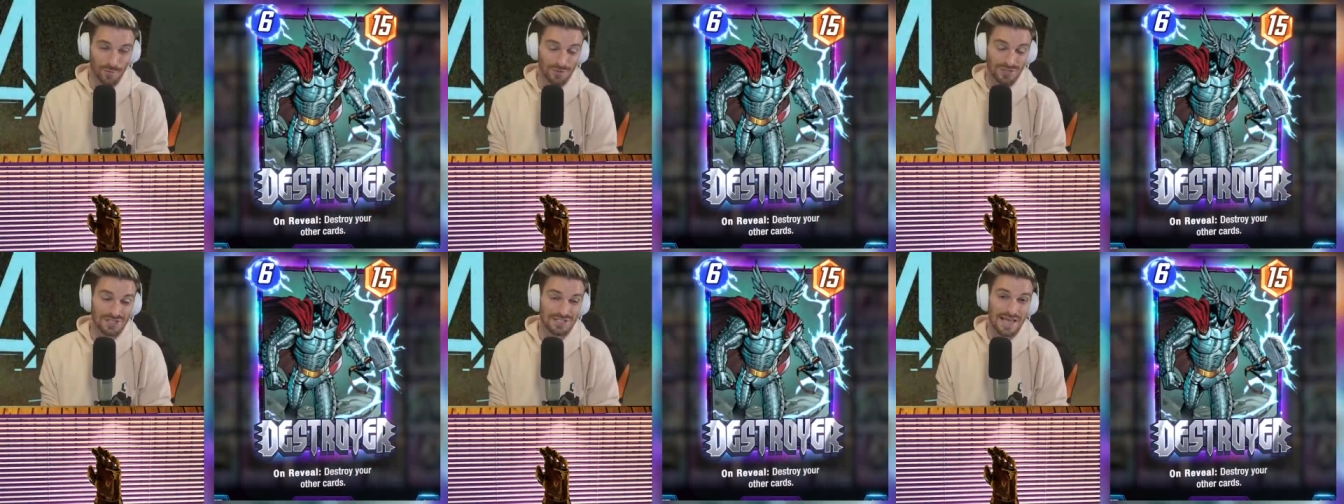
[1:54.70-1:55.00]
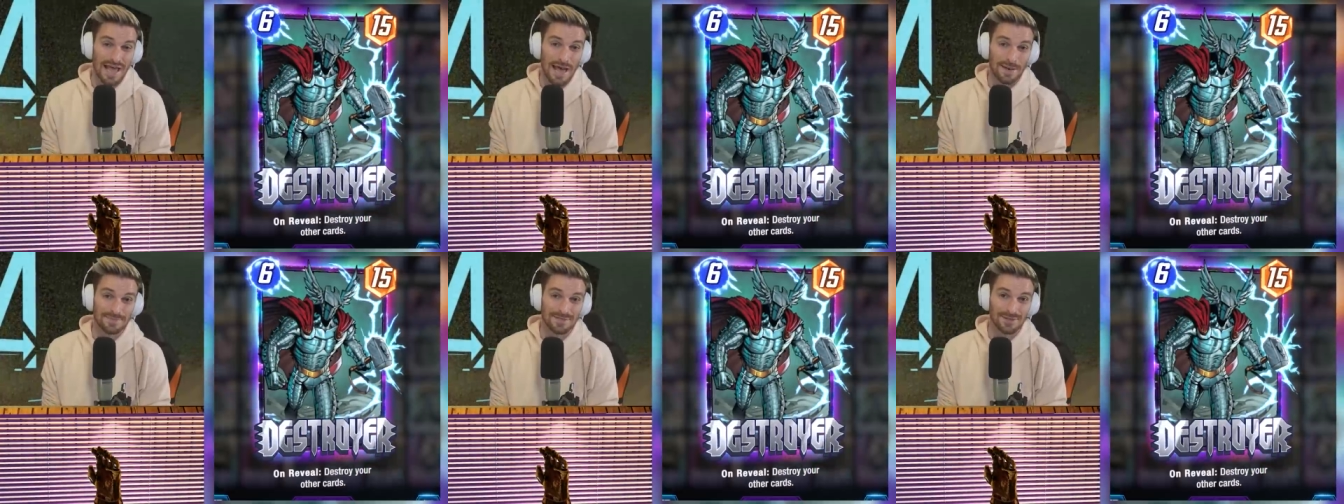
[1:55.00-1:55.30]
which is
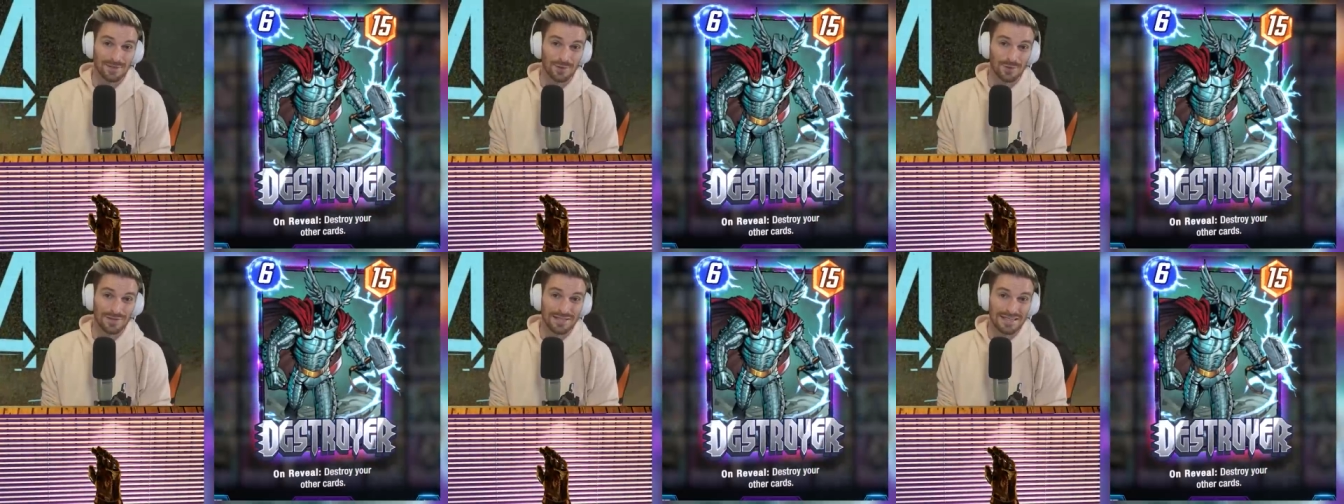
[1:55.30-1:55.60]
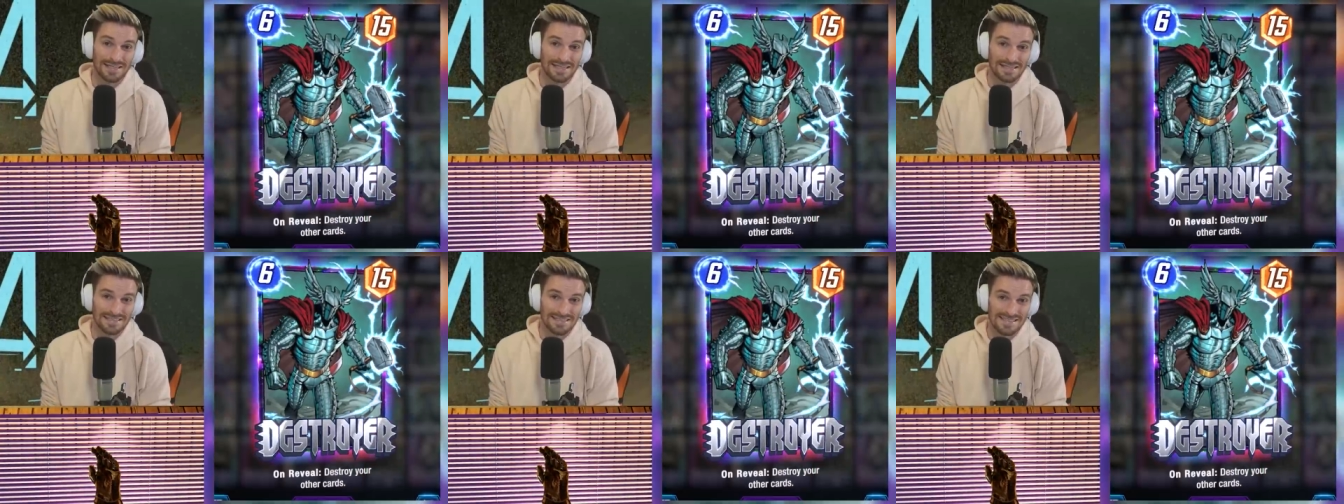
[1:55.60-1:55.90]

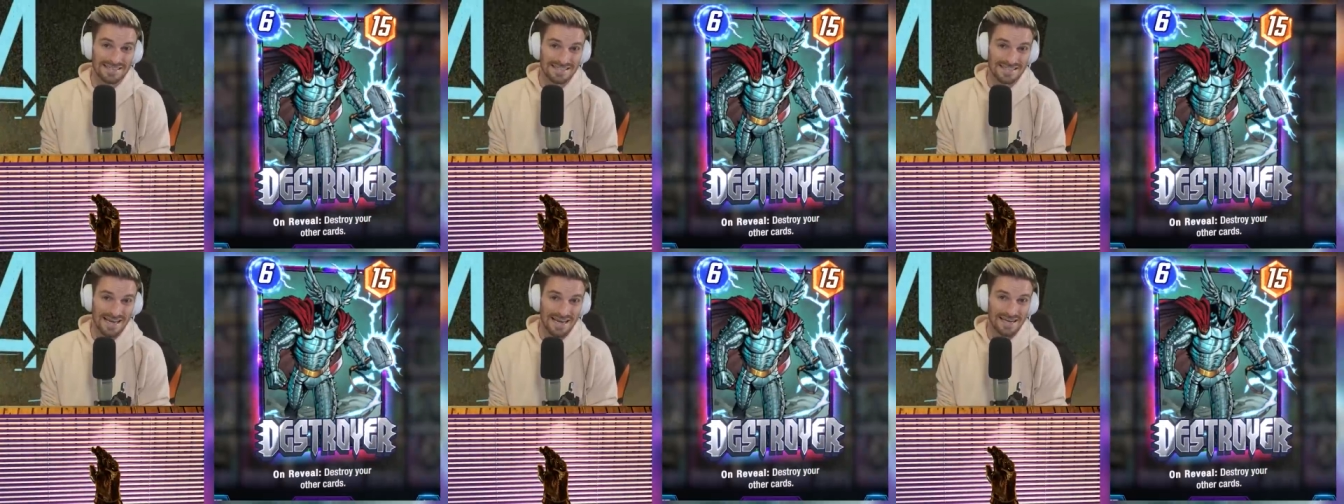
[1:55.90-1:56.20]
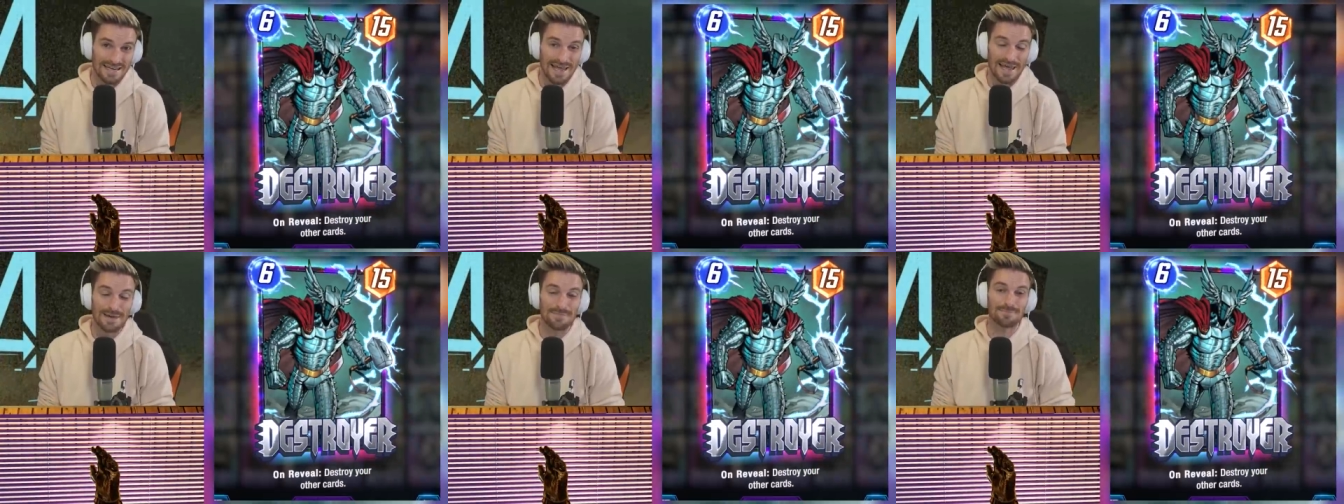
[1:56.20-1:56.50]
absolutely
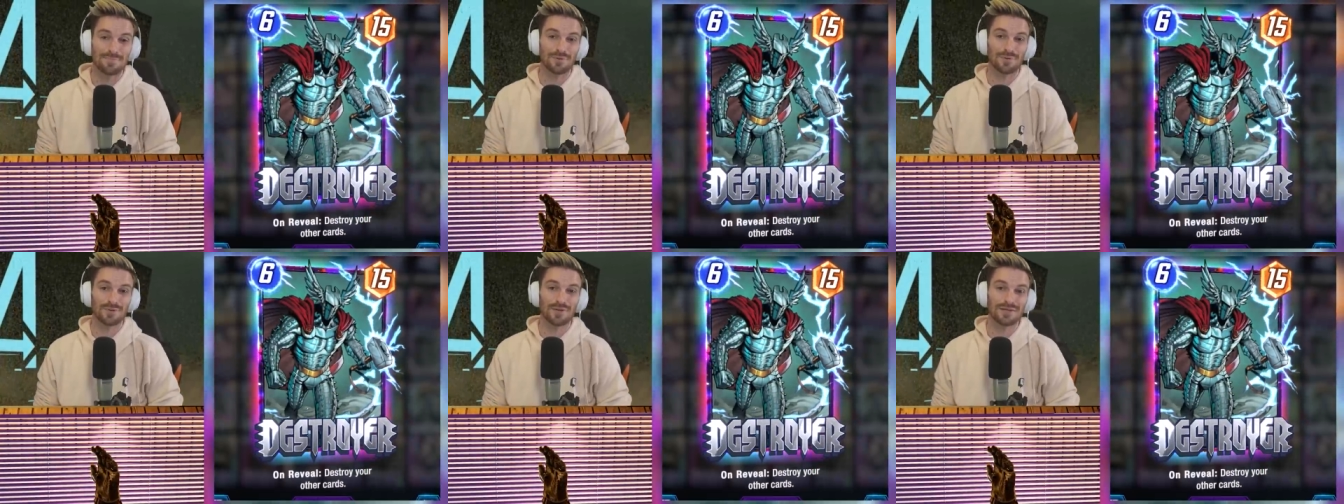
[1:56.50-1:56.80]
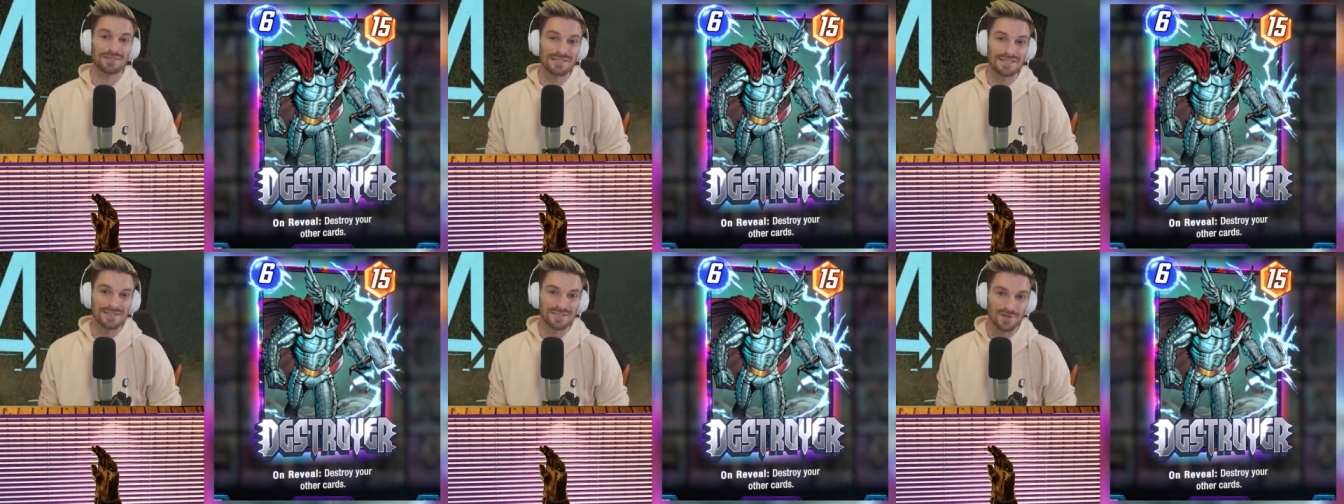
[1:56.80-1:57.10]
insane and
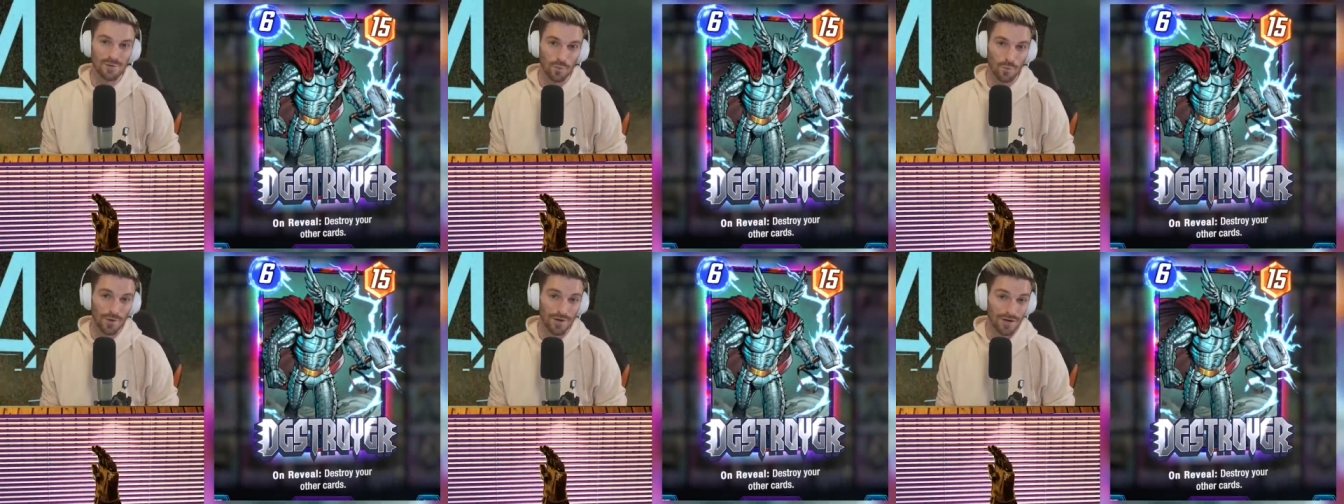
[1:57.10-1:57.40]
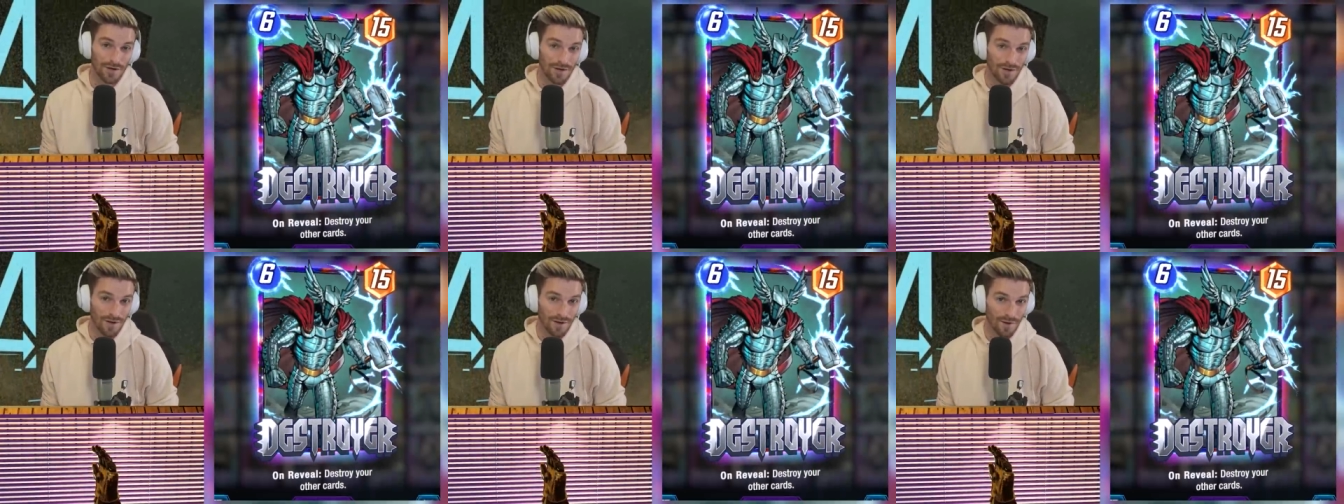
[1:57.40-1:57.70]
plenty to
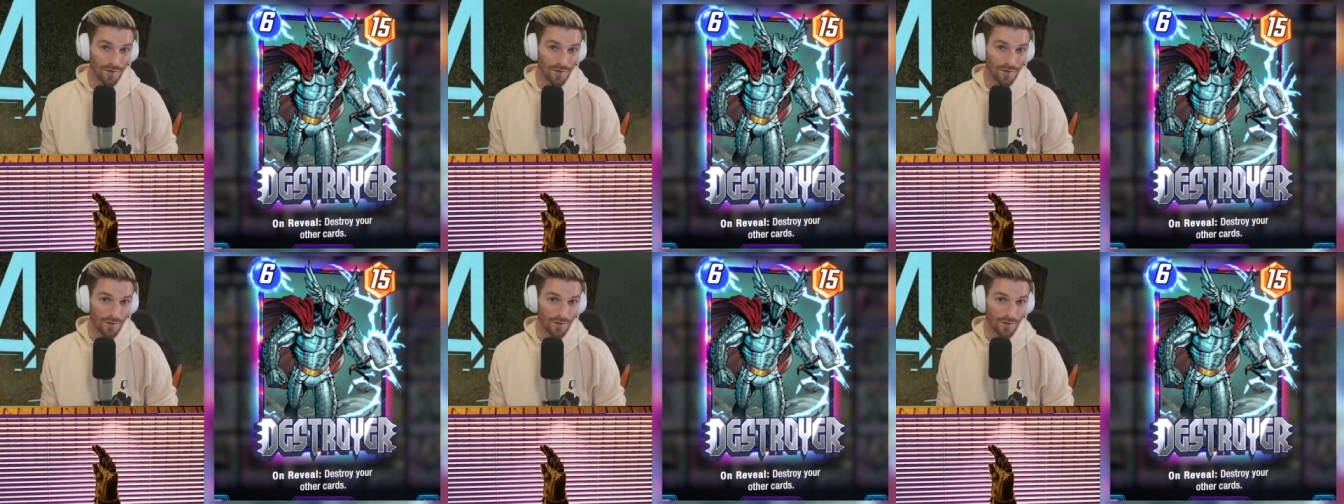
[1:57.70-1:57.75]
win